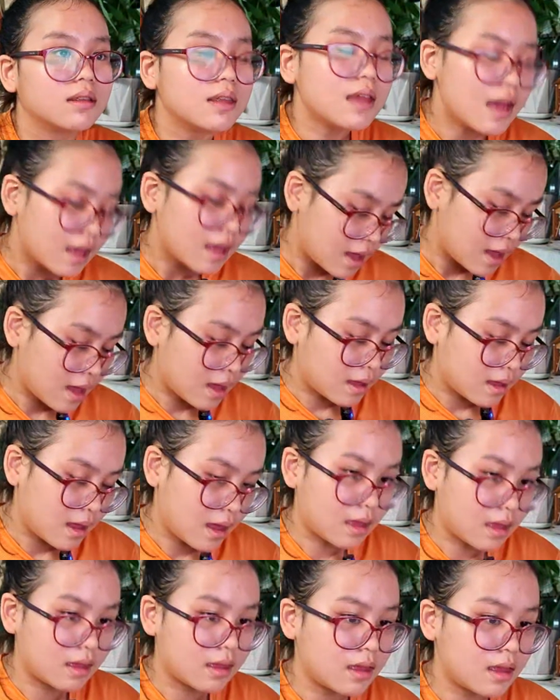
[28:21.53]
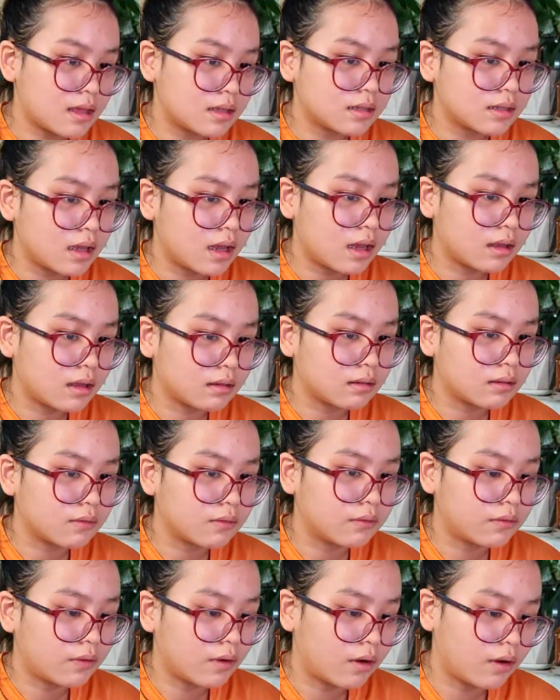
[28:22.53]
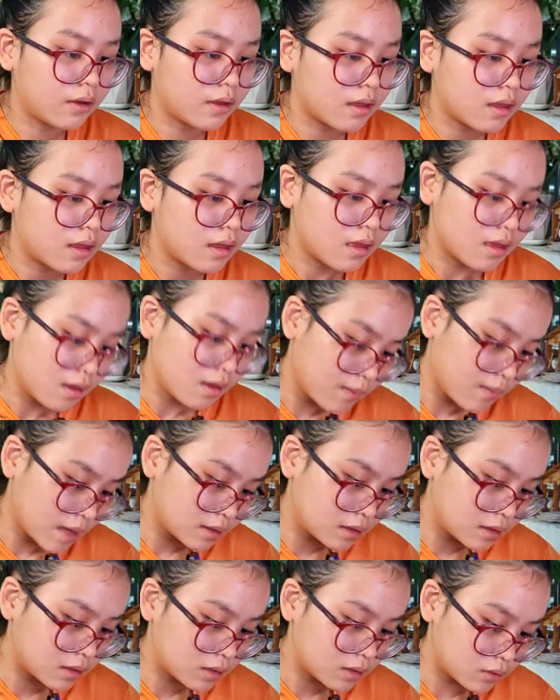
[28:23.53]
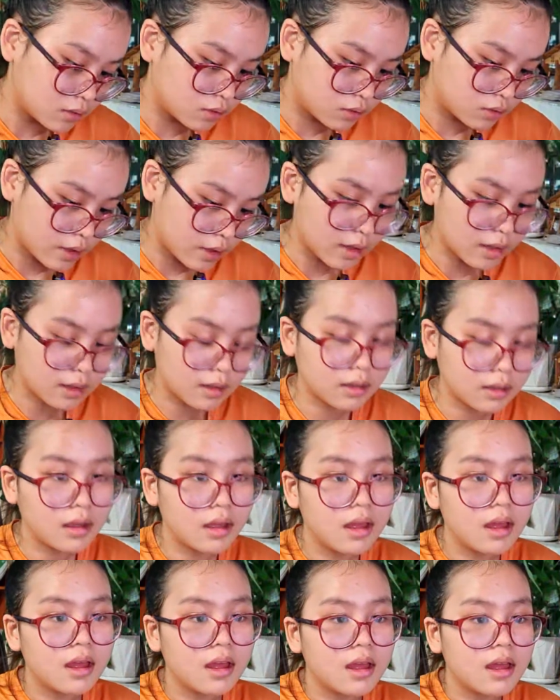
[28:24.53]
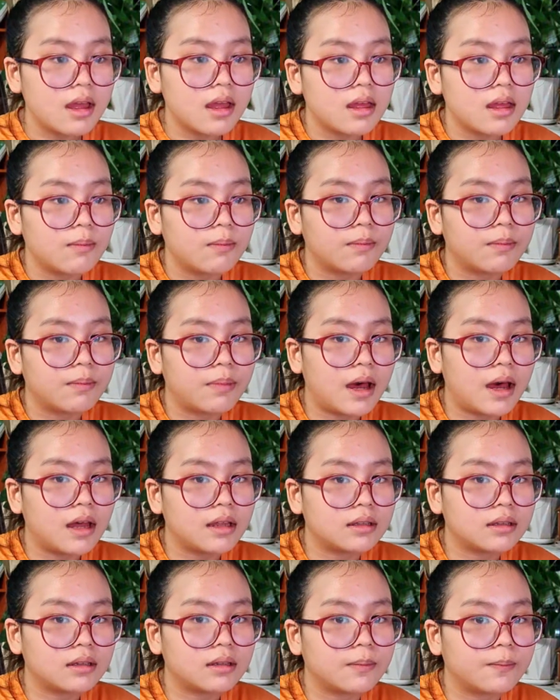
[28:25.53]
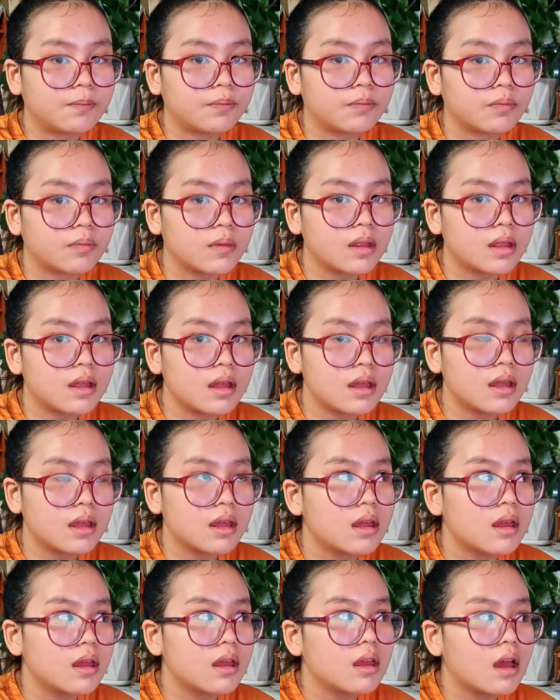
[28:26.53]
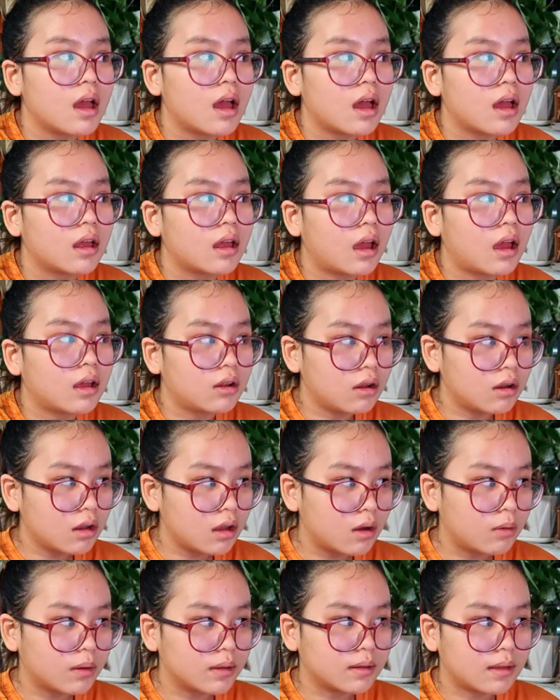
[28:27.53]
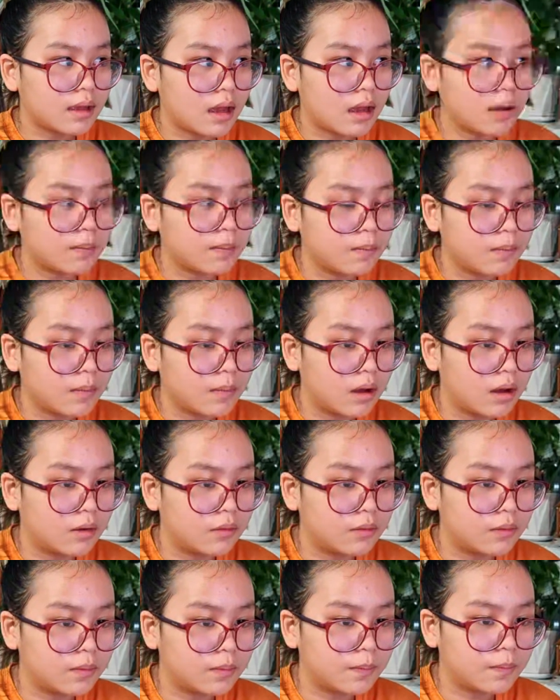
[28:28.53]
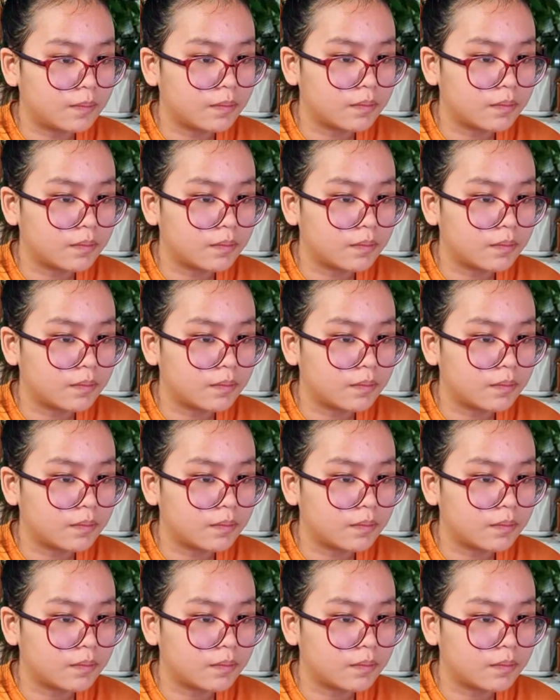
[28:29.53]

Yeah. It's not for humans to drink, but I don't know what type of